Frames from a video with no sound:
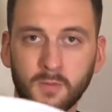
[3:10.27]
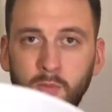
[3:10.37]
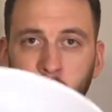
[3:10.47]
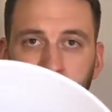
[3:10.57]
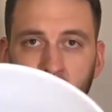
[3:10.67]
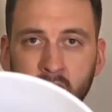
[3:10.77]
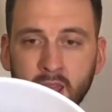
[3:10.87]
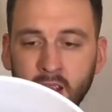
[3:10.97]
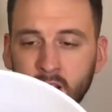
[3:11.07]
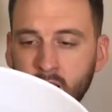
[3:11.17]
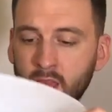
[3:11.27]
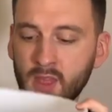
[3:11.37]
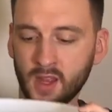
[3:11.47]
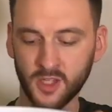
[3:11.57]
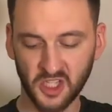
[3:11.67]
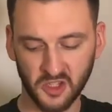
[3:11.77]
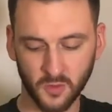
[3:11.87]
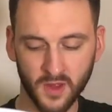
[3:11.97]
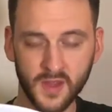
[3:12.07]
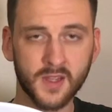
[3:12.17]
put it in there, and then just
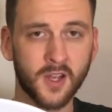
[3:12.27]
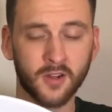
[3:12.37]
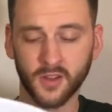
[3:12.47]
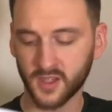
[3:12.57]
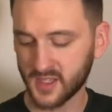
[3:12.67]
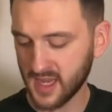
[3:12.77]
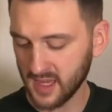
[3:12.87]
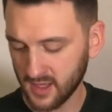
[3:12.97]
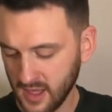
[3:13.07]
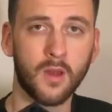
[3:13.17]
run this under the sink.